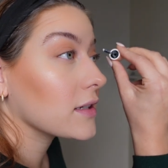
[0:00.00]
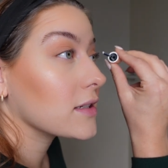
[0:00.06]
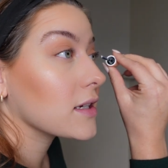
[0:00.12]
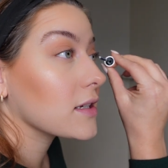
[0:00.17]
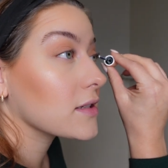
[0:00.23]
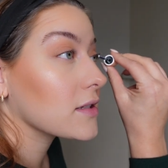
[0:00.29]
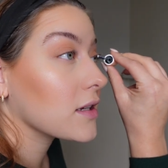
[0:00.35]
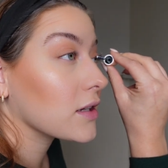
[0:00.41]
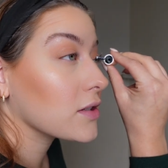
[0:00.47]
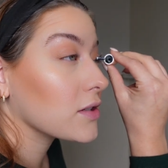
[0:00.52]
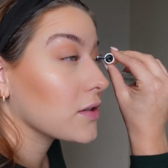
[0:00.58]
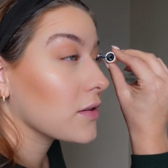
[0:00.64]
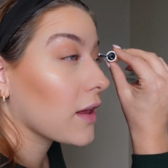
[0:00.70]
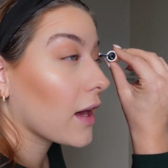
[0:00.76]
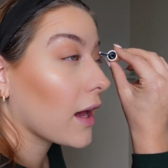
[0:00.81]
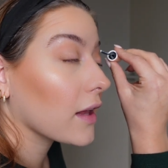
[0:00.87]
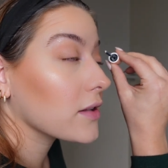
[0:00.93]
that does not
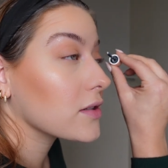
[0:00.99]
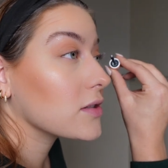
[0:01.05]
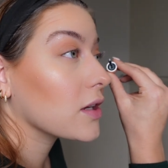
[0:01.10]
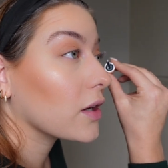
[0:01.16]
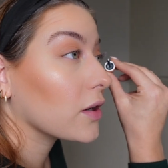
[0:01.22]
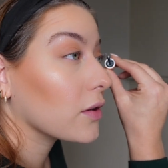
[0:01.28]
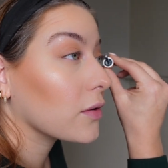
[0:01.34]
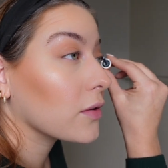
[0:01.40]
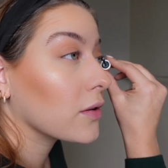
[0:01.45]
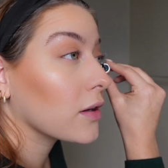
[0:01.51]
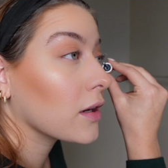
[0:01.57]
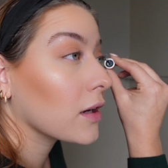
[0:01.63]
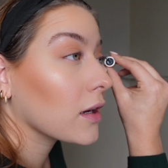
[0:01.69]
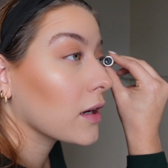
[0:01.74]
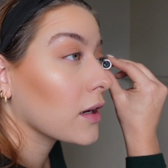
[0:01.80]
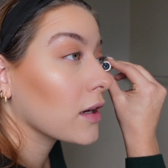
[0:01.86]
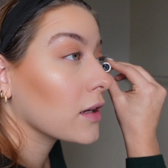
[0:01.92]
do that. So
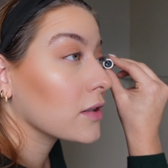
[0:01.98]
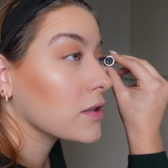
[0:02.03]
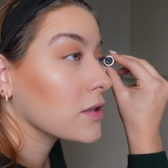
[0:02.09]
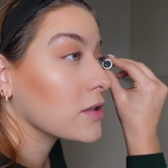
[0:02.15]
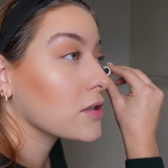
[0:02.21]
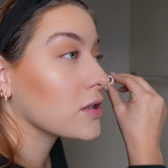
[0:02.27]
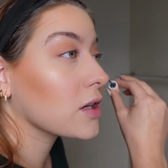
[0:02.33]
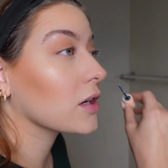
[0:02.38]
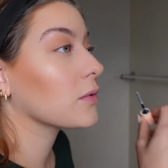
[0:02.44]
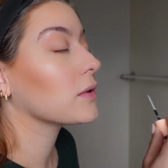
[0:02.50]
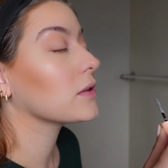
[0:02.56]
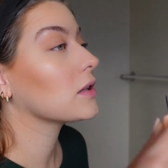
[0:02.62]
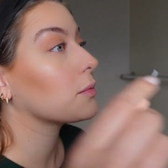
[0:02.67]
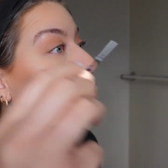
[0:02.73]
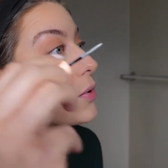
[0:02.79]
I just start with the